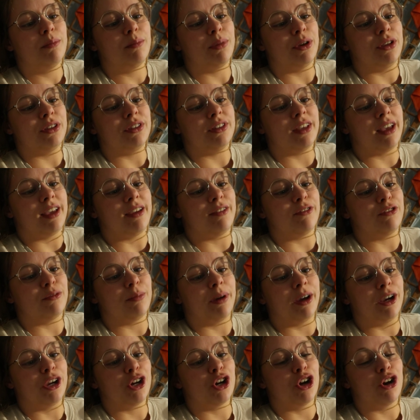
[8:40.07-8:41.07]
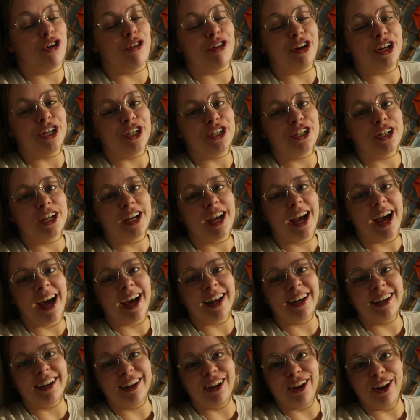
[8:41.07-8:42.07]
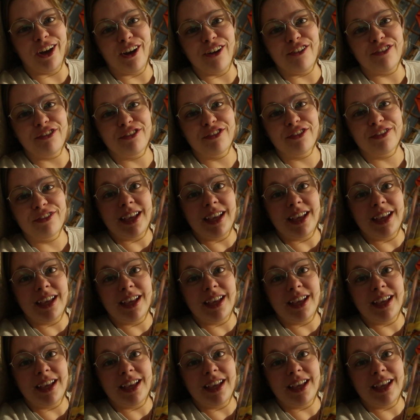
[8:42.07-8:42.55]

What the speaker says: but saved by courage and love.